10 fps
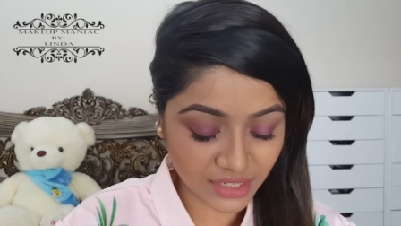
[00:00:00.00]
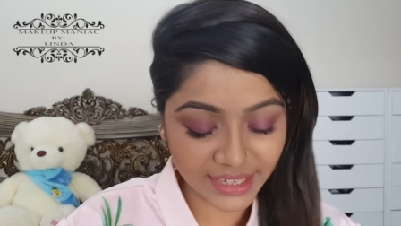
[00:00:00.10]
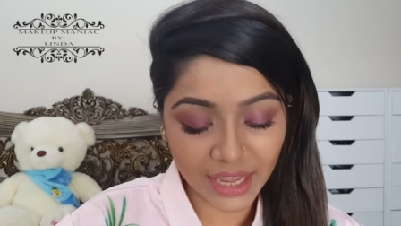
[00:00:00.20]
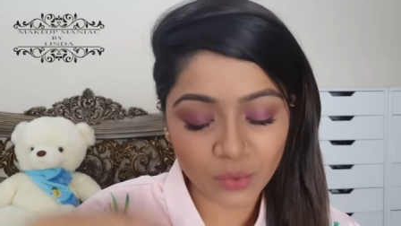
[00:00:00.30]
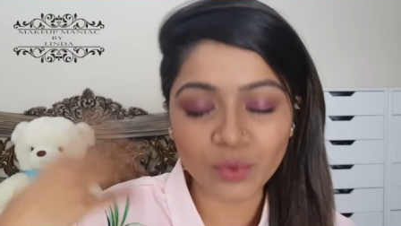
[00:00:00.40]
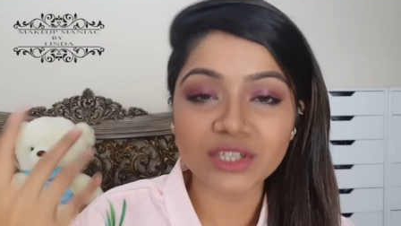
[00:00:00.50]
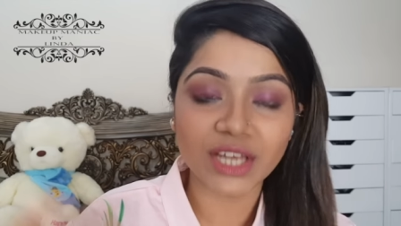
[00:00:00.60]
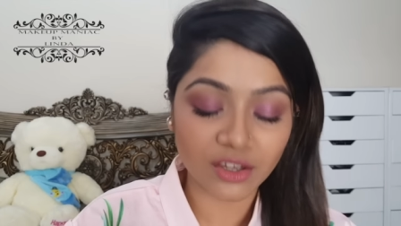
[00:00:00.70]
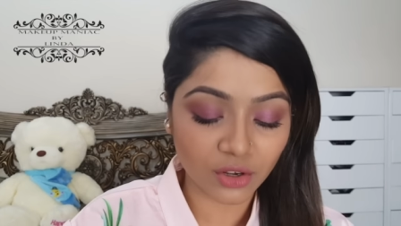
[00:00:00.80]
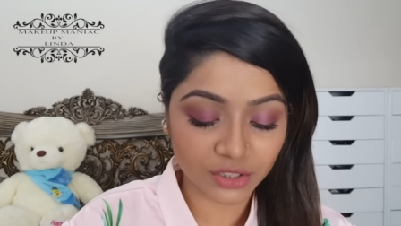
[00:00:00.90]
like I wish
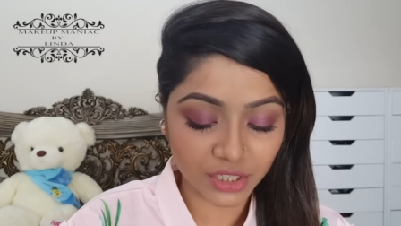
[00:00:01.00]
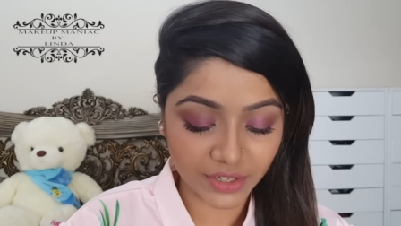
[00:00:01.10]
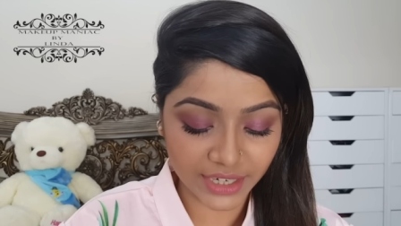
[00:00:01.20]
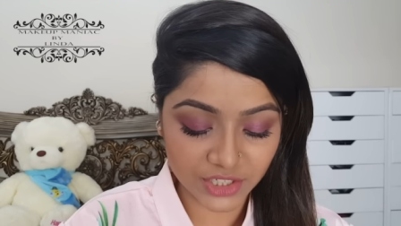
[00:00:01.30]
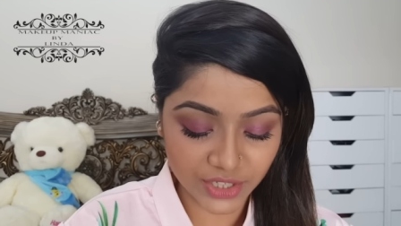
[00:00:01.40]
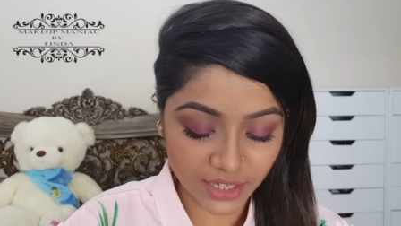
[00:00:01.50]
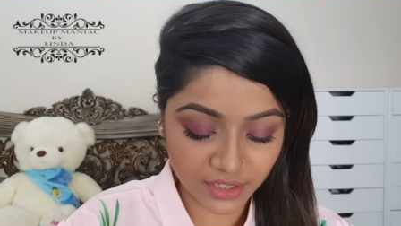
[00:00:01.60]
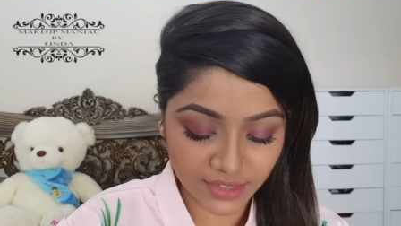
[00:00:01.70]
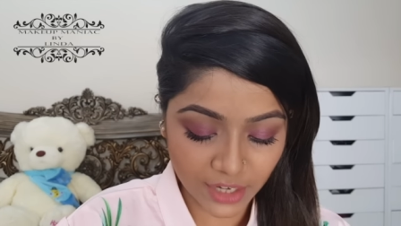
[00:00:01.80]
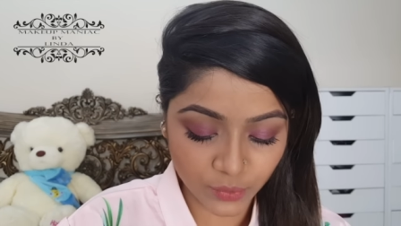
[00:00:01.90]
I got the correct shade
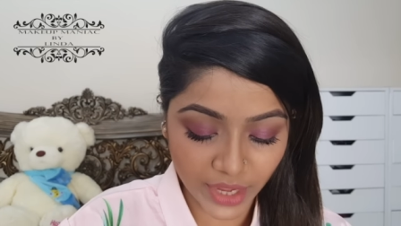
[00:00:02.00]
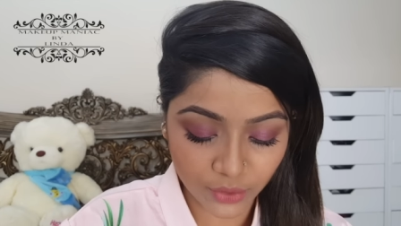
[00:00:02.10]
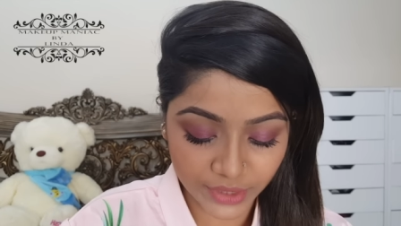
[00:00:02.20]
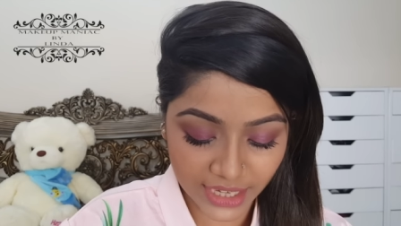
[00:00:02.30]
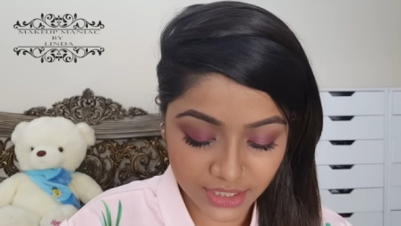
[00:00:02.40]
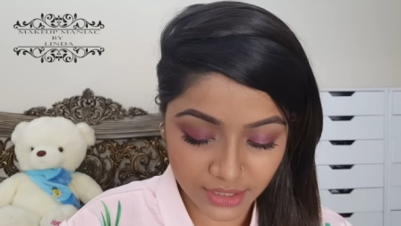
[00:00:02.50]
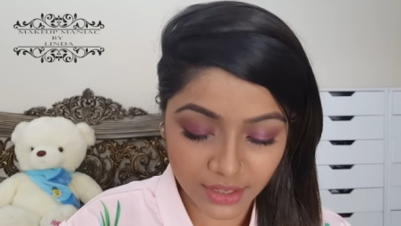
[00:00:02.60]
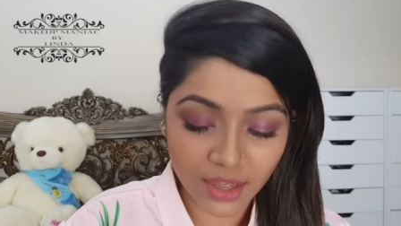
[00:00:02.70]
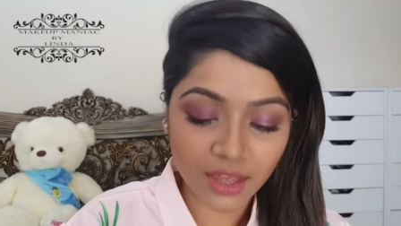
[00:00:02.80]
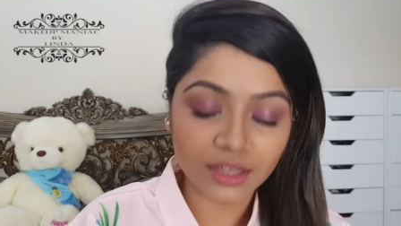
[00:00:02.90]
in that way I could
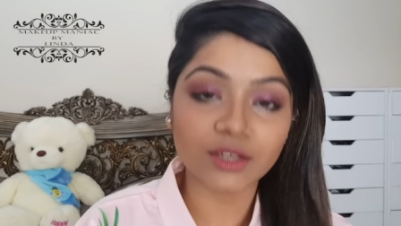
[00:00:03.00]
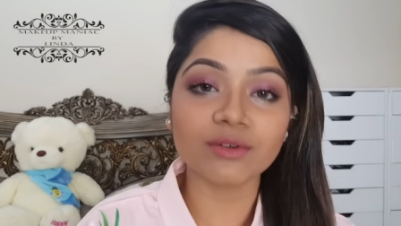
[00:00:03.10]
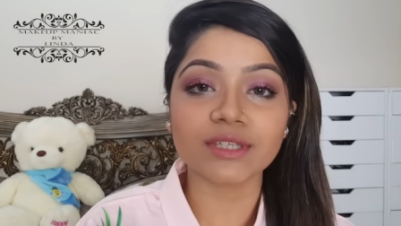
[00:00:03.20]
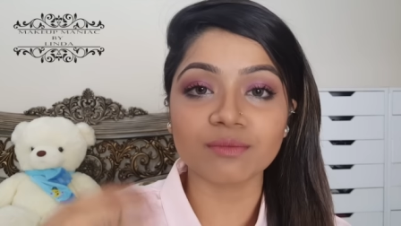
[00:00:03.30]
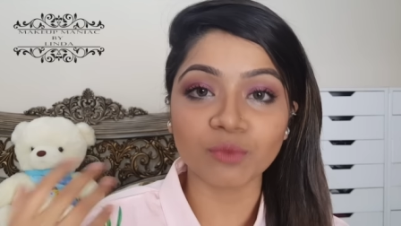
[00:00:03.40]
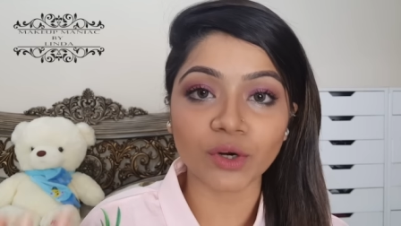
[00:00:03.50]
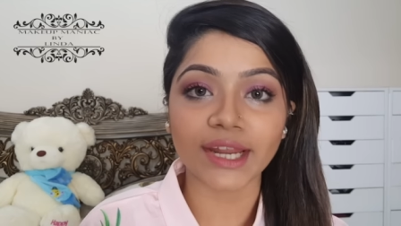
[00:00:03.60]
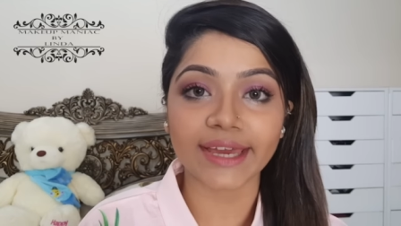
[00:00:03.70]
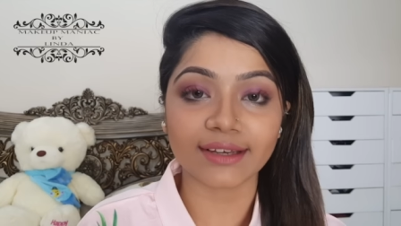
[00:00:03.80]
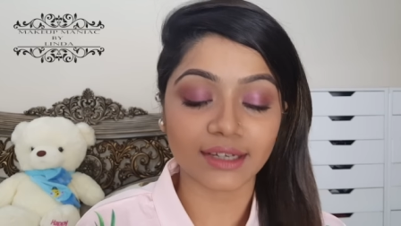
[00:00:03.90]
actually use it more
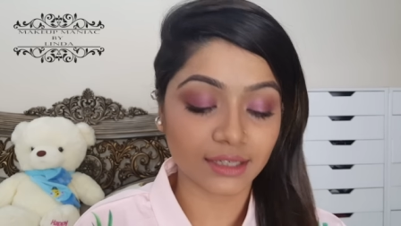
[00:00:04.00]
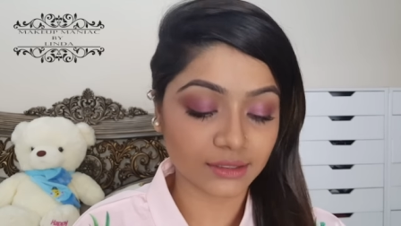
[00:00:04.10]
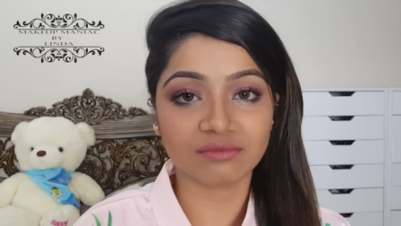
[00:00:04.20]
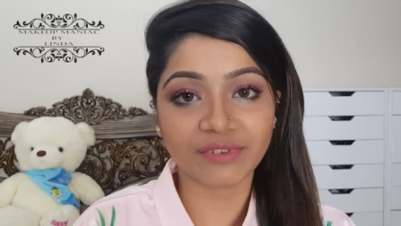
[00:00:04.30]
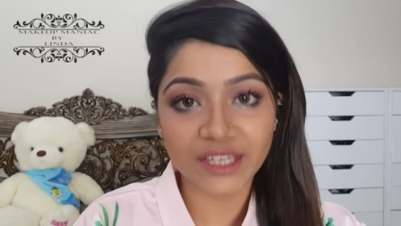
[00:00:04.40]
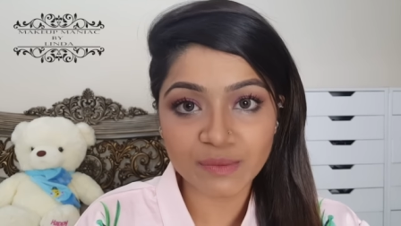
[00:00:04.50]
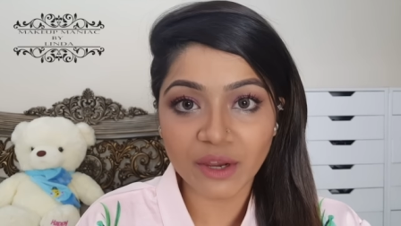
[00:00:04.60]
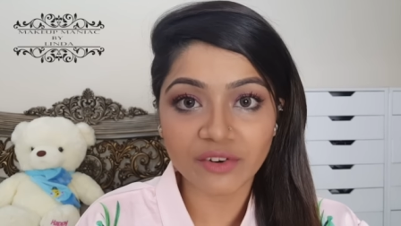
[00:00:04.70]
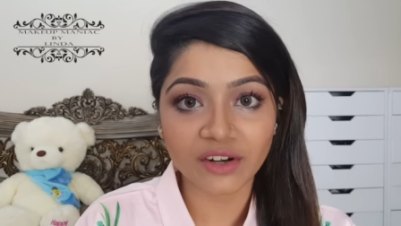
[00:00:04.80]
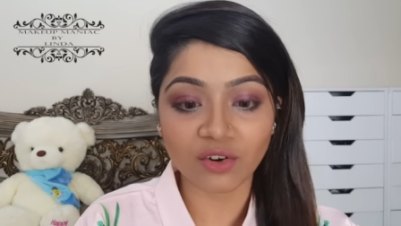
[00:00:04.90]
like a face
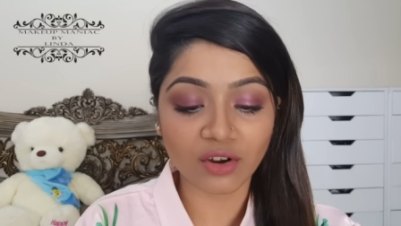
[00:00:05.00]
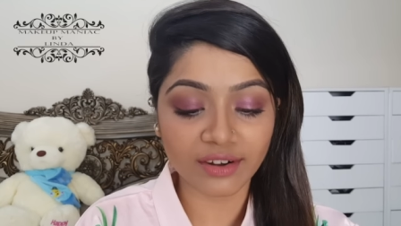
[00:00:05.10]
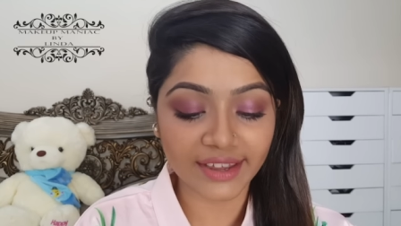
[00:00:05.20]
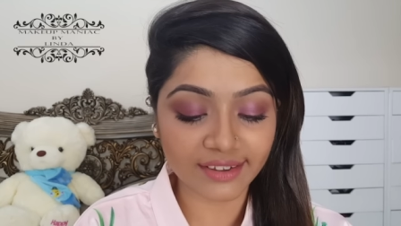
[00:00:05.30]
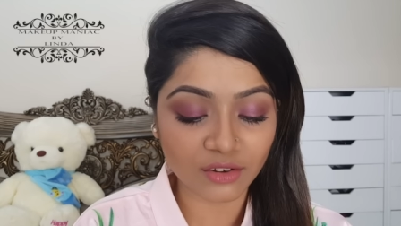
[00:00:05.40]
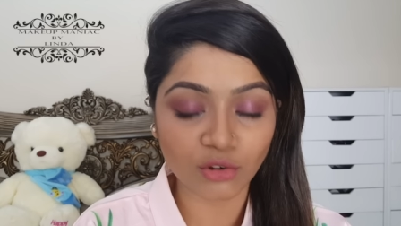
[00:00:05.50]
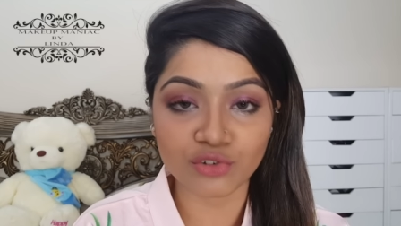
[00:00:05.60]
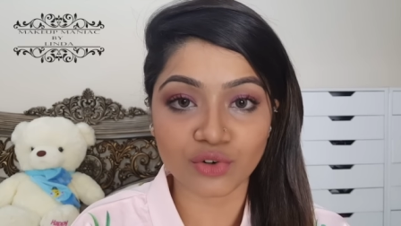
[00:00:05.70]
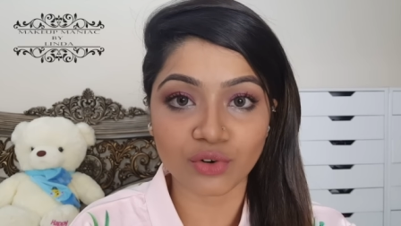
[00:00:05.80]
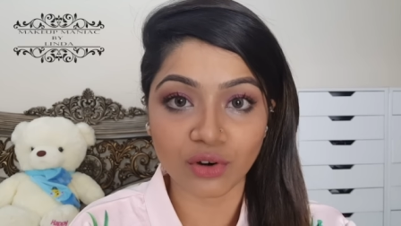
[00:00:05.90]
powder and not like a
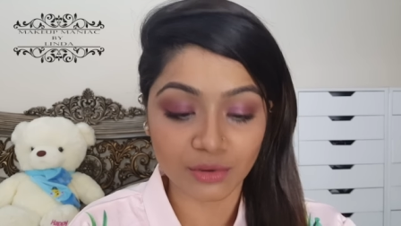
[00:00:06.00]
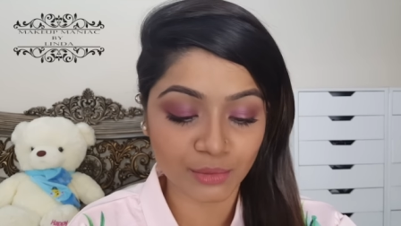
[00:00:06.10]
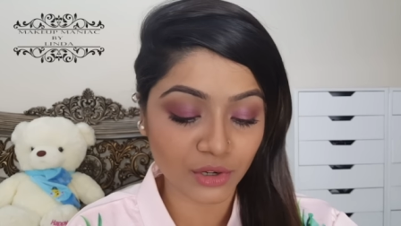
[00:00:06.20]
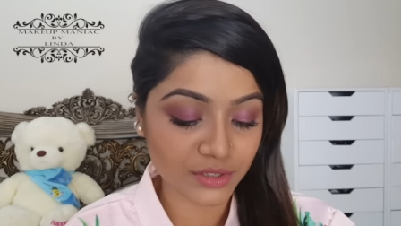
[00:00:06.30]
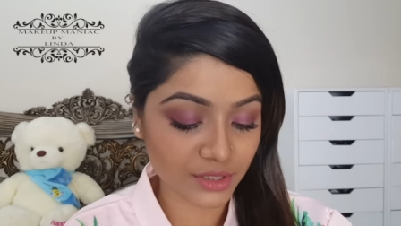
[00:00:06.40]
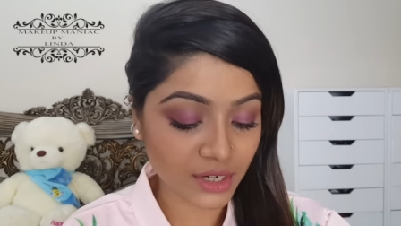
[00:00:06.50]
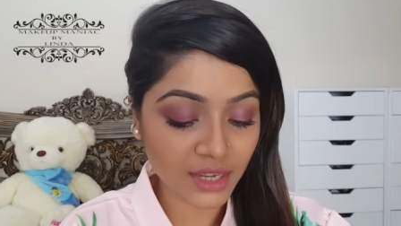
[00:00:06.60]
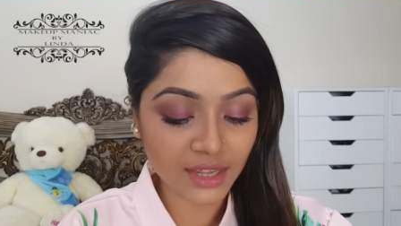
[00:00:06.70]
contour or bronzer